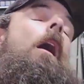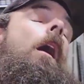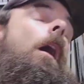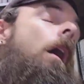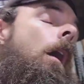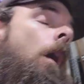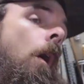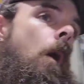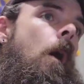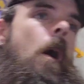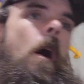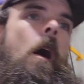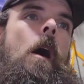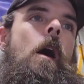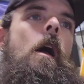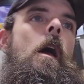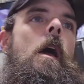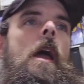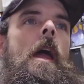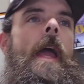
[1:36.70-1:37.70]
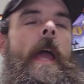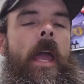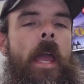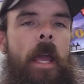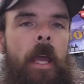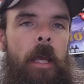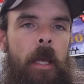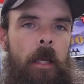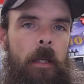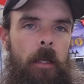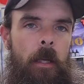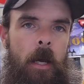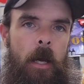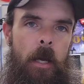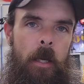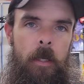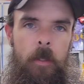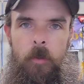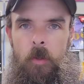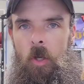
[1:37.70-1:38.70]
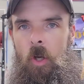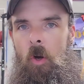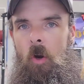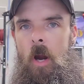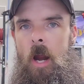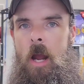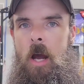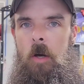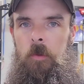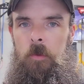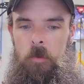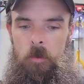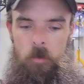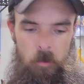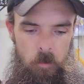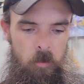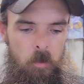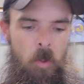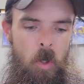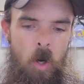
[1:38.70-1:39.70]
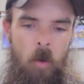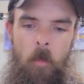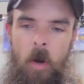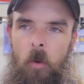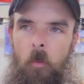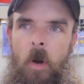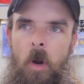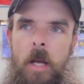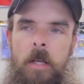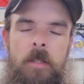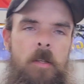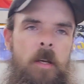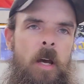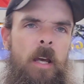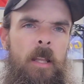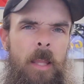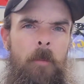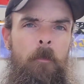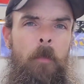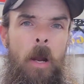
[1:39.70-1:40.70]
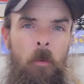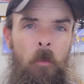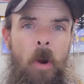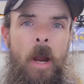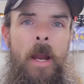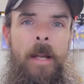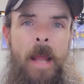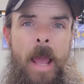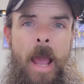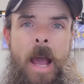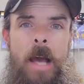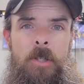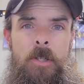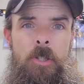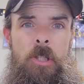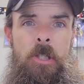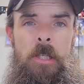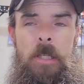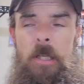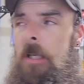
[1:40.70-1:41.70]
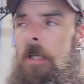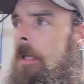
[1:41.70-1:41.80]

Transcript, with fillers: oh. And I hit the ground on my right side, like my right ass cheek.